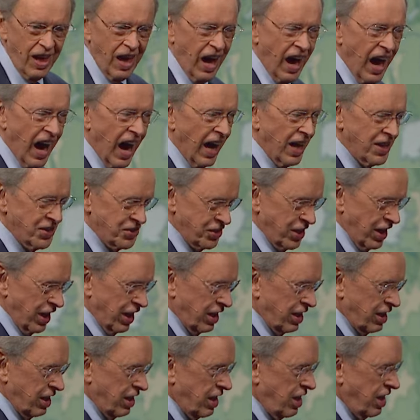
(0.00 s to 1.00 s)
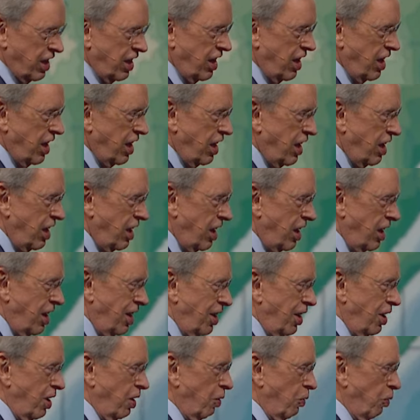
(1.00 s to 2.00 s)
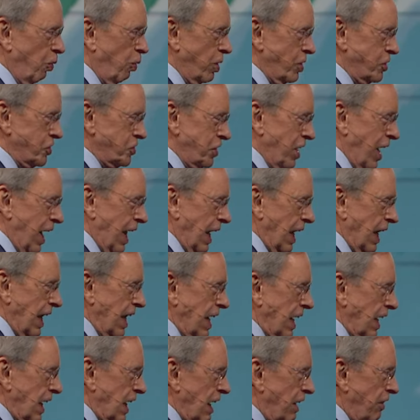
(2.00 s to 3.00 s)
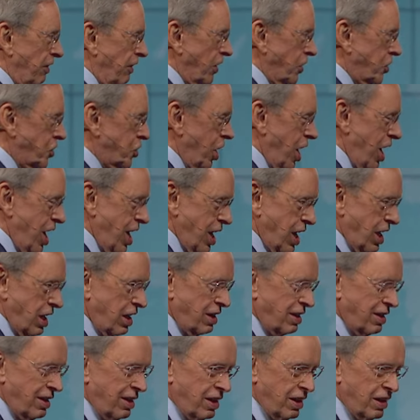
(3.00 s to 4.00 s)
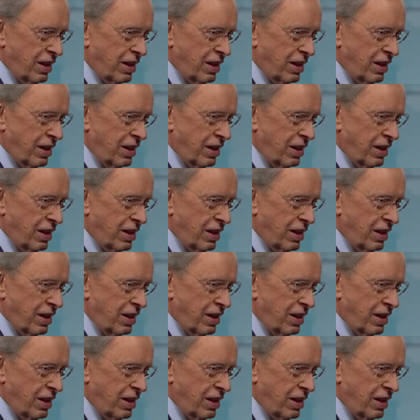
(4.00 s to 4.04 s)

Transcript: Isaac was that link in the chain